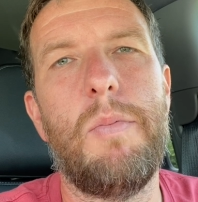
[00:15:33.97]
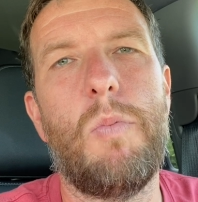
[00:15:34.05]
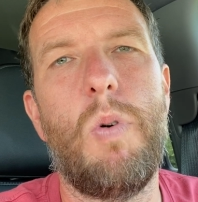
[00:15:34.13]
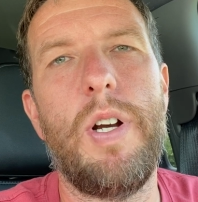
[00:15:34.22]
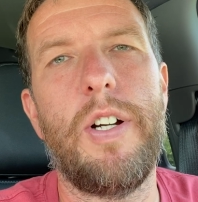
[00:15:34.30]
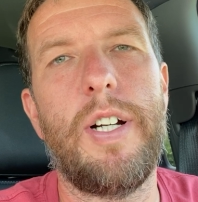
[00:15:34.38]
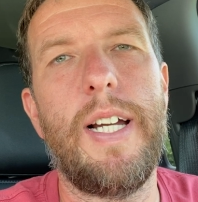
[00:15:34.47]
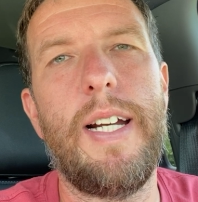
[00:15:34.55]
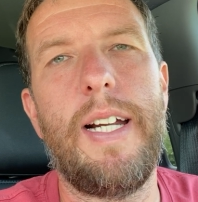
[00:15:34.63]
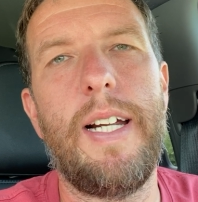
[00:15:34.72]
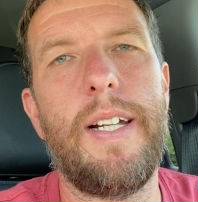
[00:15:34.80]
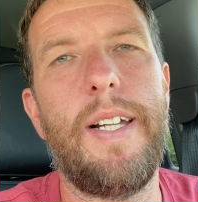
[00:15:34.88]
when you're
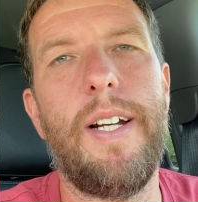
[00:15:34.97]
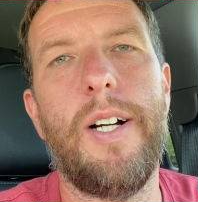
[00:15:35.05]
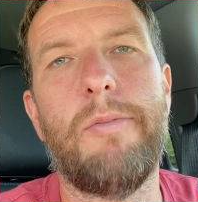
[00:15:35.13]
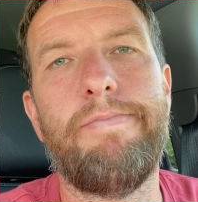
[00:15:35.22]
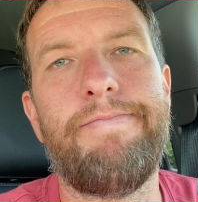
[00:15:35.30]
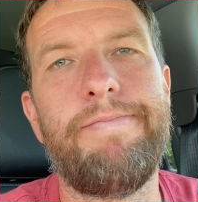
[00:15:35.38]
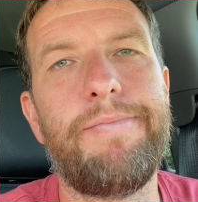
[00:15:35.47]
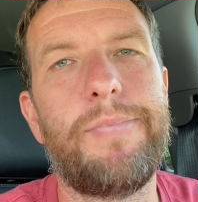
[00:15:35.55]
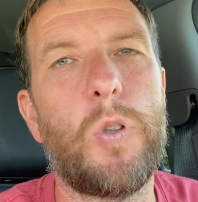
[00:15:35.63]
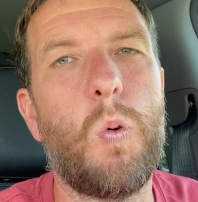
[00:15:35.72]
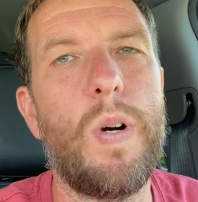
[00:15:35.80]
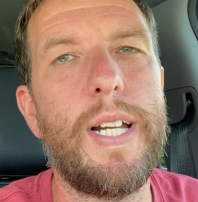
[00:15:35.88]
getting
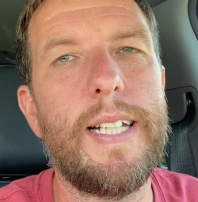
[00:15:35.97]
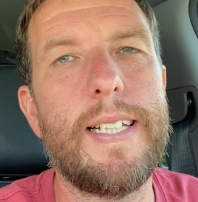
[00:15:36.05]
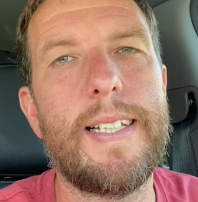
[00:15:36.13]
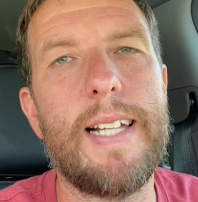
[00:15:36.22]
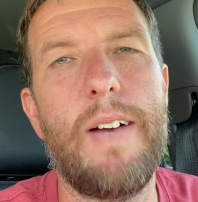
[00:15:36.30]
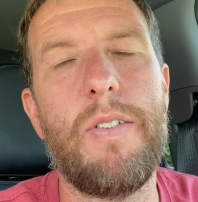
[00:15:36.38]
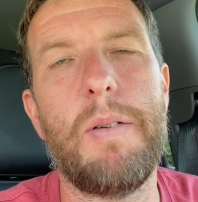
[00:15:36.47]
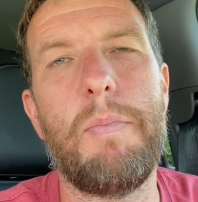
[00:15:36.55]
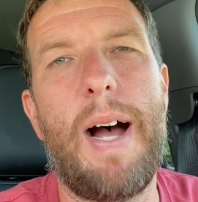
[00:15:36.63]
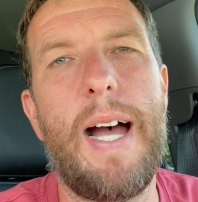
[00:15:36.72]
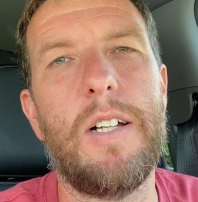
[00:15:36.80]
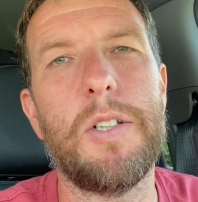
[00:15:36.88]
27
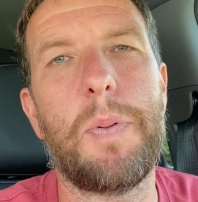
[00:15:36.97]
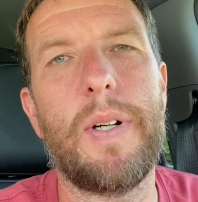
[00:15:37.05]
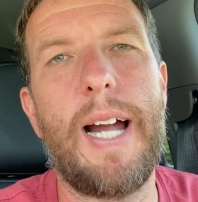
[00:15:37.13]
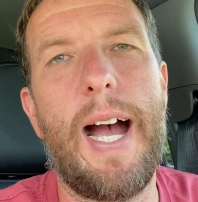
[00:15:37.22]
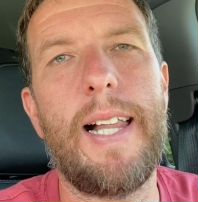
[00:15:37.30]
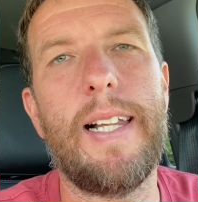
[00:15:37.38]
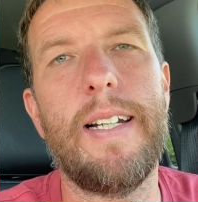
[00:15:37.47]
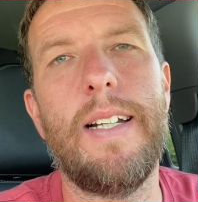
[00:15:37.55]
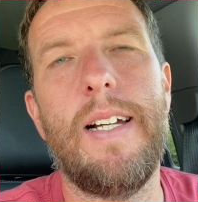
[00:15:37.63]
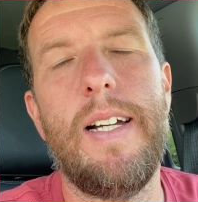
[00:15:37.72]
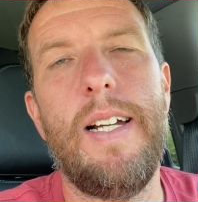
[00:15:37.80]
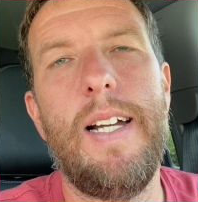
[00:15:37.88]
miles per gallon.
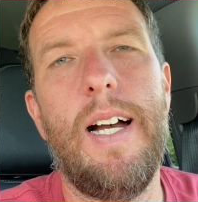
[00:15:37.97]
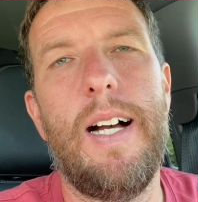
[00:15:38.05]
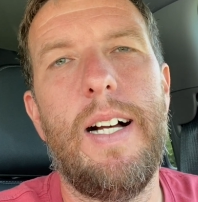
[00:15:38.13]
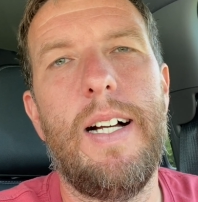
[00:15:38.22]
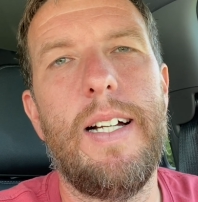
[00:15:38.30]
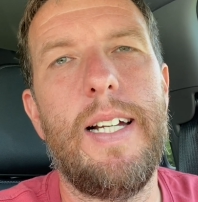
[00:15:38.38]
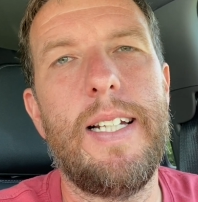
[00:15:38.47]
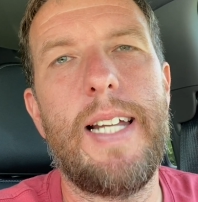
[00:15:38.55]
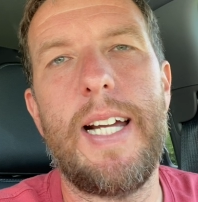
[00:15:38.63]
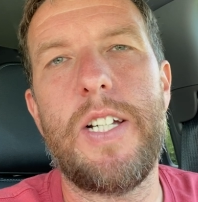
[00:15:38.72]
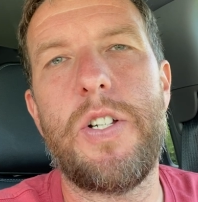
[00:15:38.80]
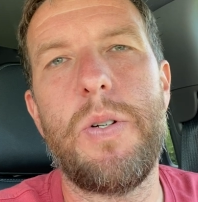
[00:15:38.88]
It
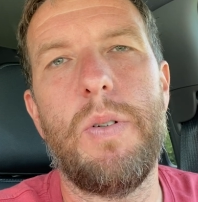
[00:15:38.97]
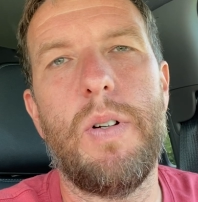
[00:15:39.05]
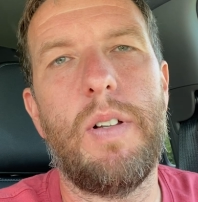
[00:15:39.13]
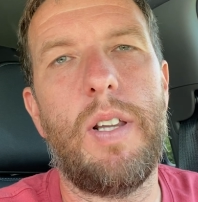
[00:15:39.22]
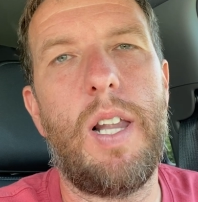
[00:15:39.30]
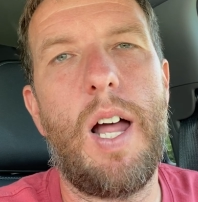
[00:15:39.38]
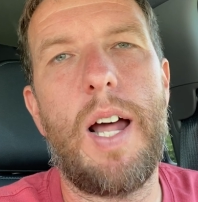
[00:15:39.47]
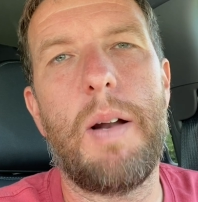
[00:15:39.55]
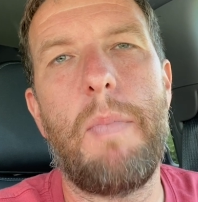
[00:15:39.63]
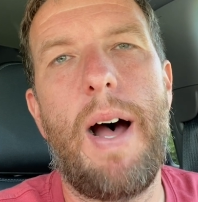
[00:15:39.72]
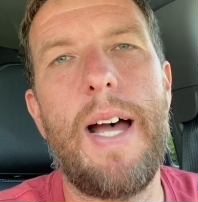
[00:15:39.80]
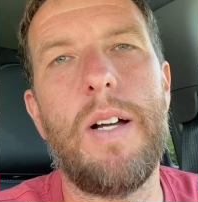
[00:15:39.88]
takes you a lot of
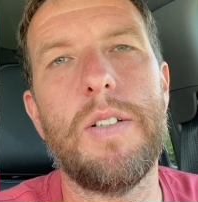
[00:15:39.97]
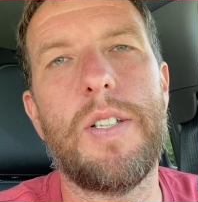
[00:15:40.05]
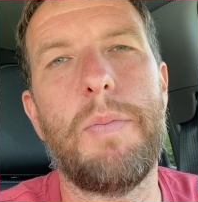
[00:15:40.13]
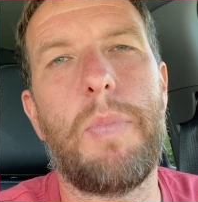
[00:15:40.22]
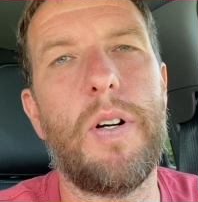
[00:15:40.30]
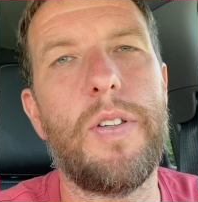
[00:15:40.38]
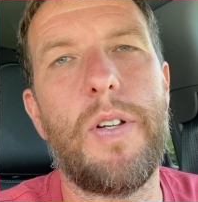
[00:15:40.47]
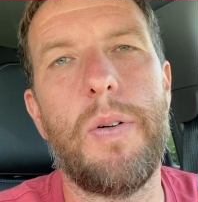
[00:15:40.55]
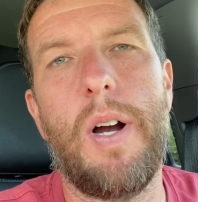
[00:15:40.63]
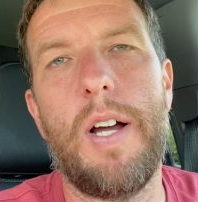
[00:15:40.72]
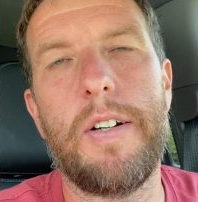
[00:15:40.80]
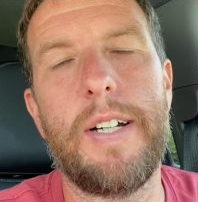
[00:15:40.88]
miles to burn through
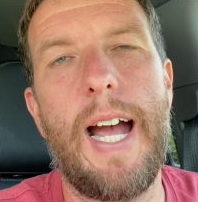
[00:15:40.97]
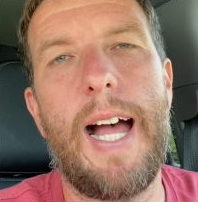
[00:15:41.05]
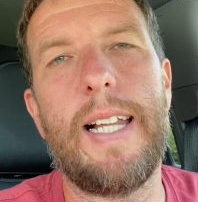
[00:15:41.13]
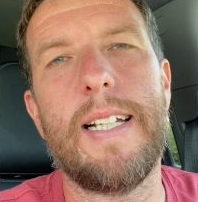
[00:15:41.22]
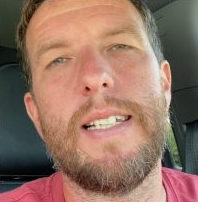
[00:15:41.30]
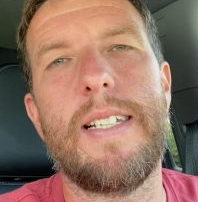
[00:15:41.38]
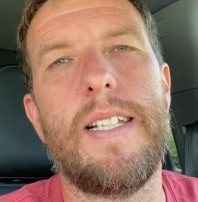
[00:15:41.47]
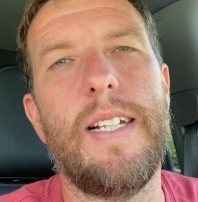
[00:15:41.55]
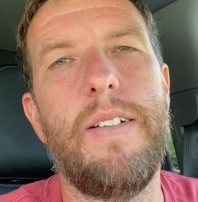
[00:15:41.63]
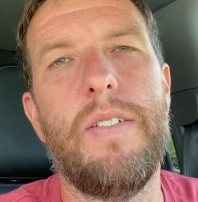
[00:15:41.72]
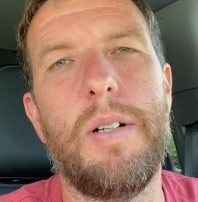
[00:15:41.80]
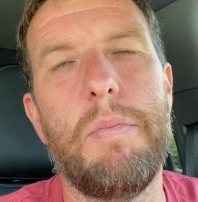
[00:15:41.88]
100 gallons to
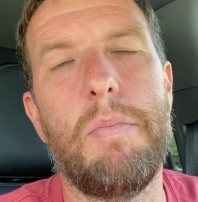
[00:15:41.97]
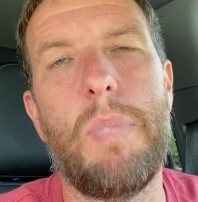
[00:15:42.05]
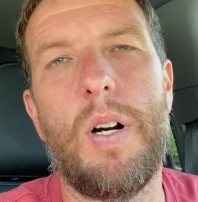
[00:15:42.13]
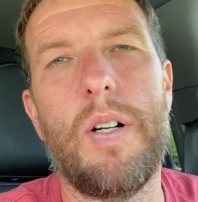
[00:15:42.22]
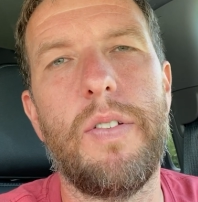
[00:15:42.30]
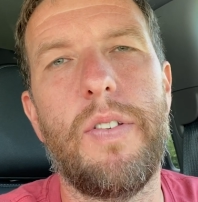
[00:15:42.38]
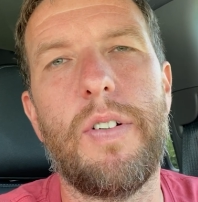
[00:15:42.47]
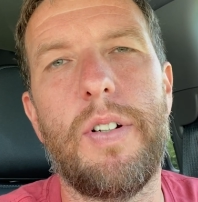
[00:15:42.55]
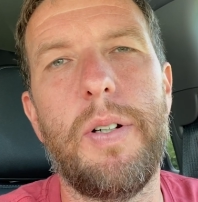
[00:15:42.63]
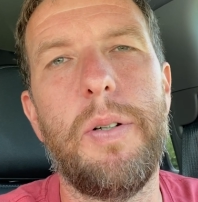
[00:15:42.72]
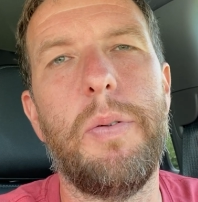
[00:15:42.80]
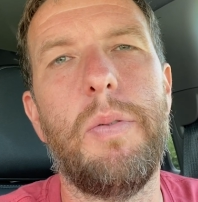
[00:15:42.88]
even burn
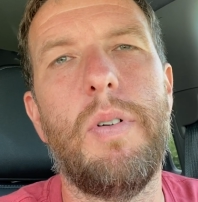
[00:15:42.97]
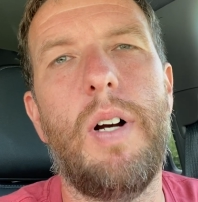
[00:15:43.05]
through